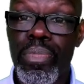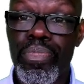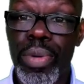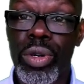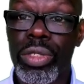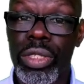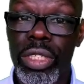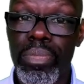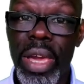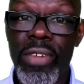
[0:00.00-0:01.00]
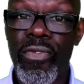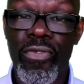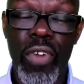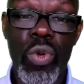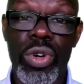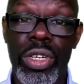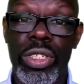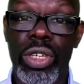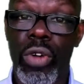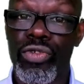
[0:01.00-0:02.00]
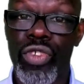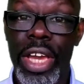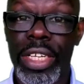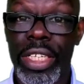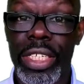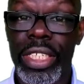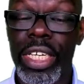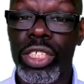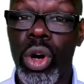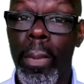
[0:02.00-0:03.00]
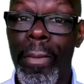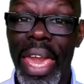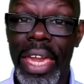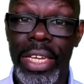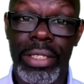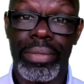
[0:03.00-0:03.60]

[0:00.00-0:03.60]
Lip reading: but the main focus of dry needling is on pain.